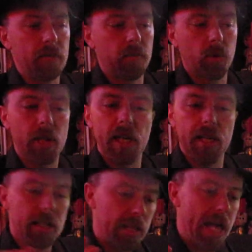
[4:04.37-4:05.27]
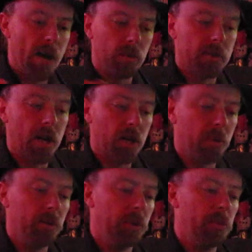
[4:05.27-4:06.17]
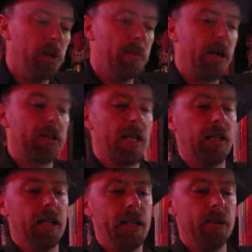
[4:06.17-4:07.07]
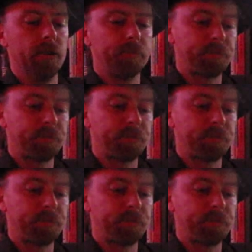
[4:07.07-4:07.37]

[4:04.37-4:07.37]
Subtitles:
we'll get into that. We'll talk a little bit about that later.